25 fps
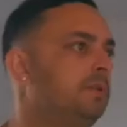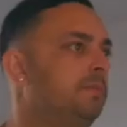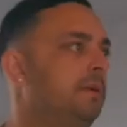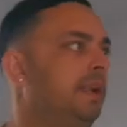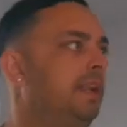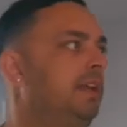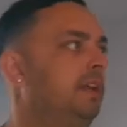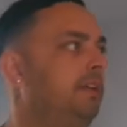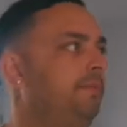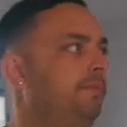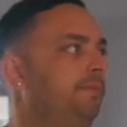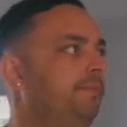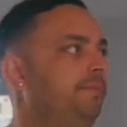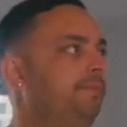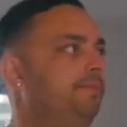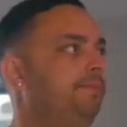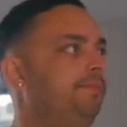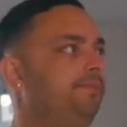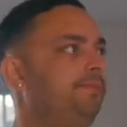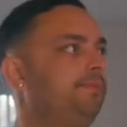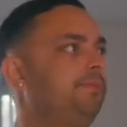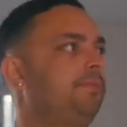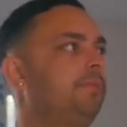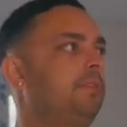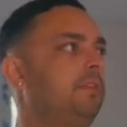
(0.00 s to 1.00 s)
Isabella.
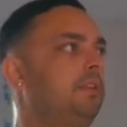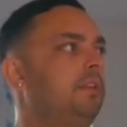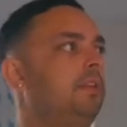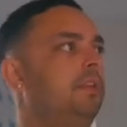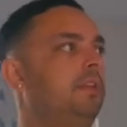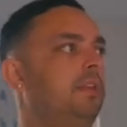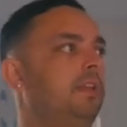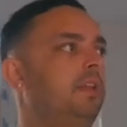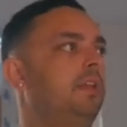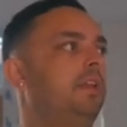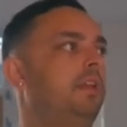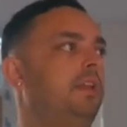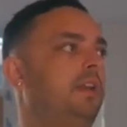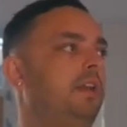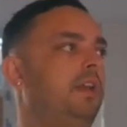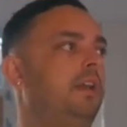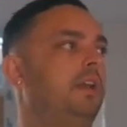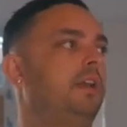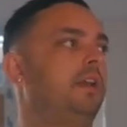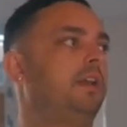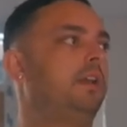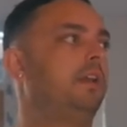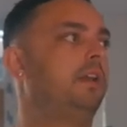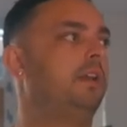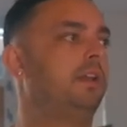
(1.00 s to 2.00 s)
Yeah.
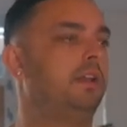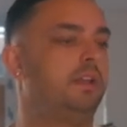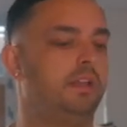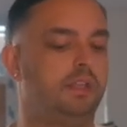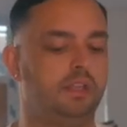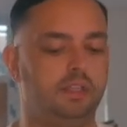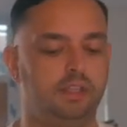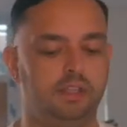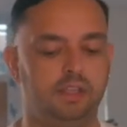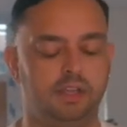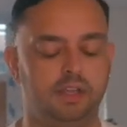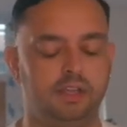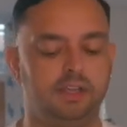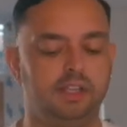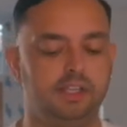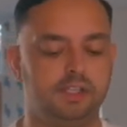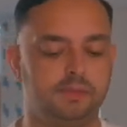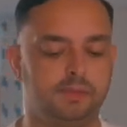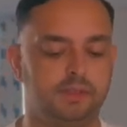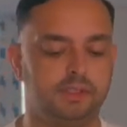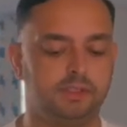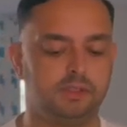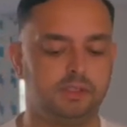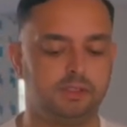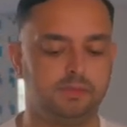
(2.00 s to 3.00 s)
Yeah, I need
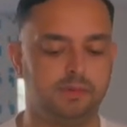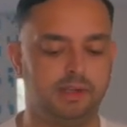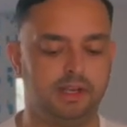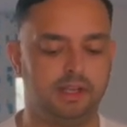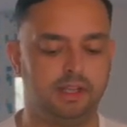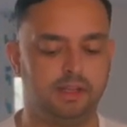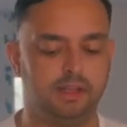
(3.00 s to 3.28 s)
to be thinking about